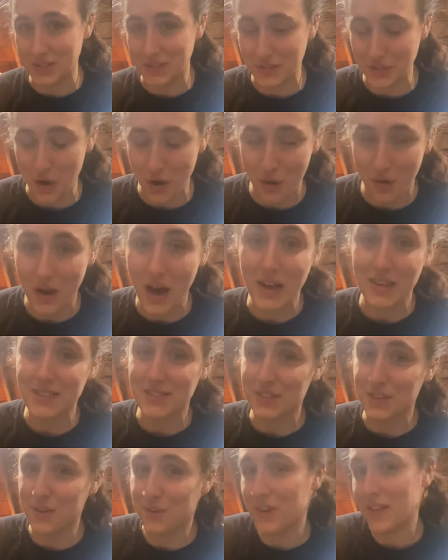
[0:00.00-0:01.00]
So I'll
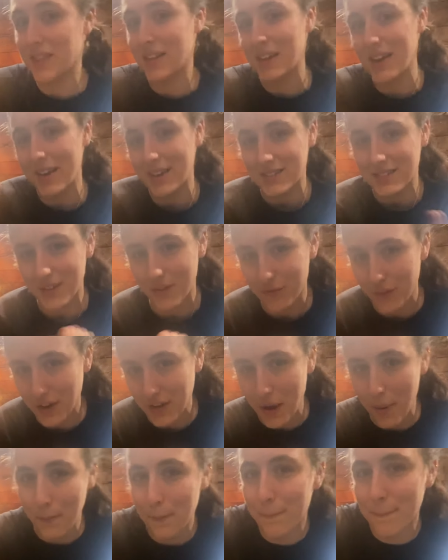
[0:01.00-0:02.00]
see you in the next video.